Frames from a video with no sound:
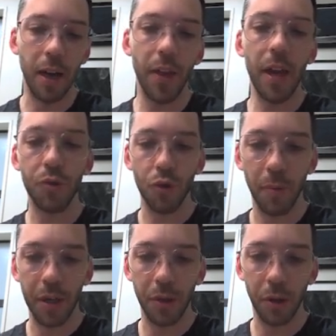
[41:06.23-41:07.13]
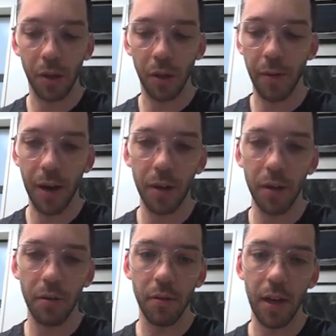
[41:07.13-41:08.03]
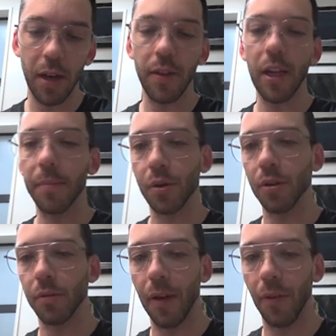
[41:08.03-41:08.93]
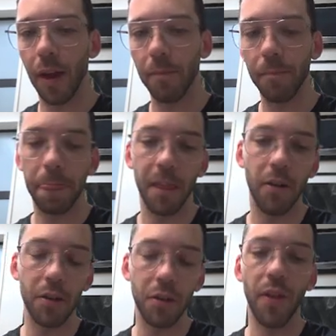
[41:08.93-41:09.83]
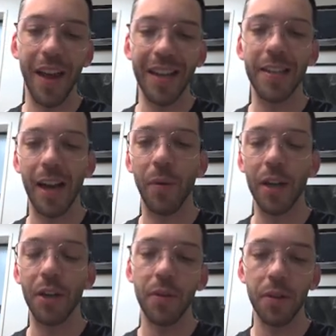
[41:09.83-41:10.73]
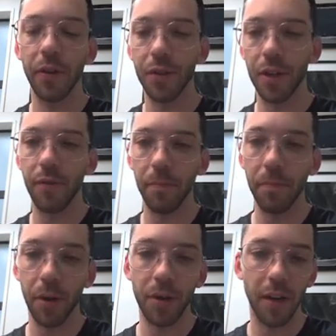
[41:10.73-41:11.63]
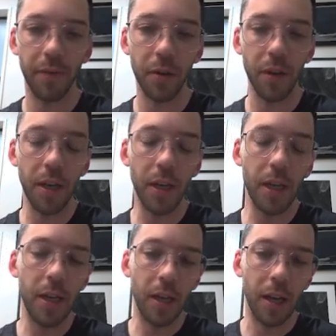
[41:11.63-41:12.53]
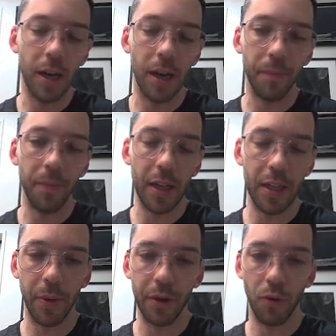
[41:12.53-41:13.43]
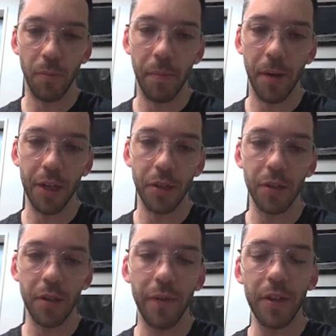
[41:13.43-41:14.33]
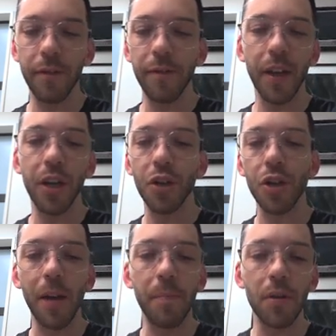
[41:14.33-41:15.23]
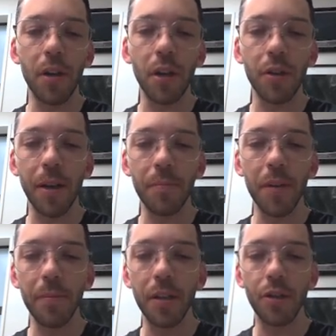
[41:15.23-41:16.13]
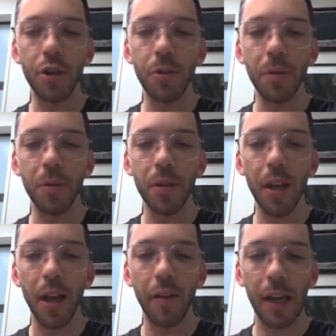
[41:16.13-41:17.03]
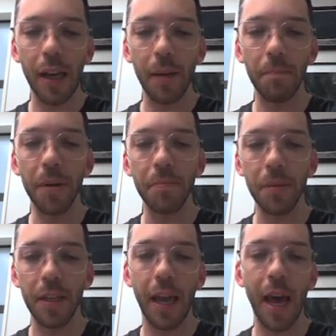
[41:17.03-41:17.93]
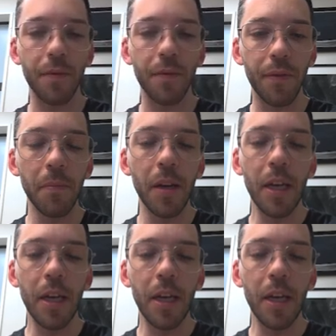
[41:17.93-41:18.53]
Then I'll draw my circle around it, and then the ellipse goes around that. Right, so that's how I do it. This is obviously from bird's eye view. That's how I draw my margins. If it's a funny shape, sometimes these tumors have like a bit missing out of them.